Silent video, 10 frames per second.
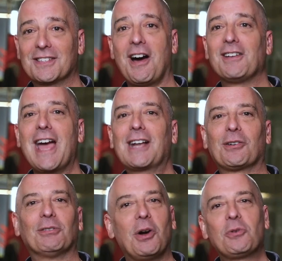Just
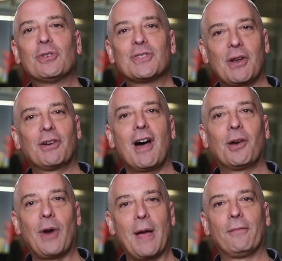contact your local
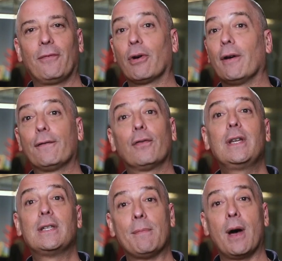Saragon rep for a
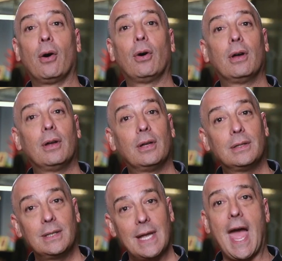free demo
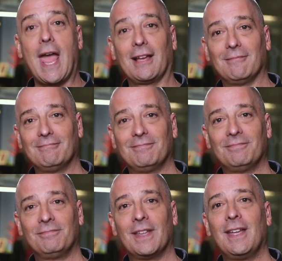today.
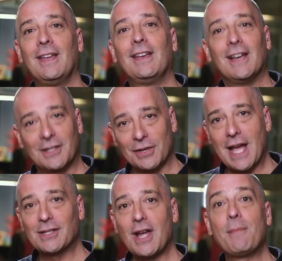
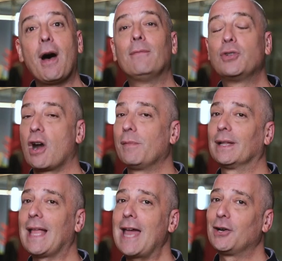Until next time, I'm
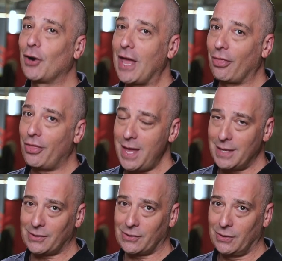Jeremy Ladner, and
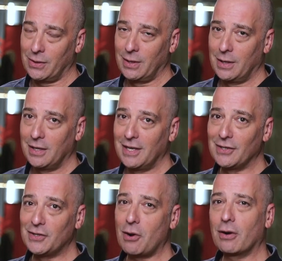this
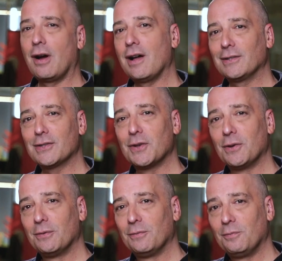is
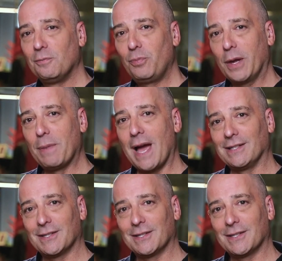Saragon's Big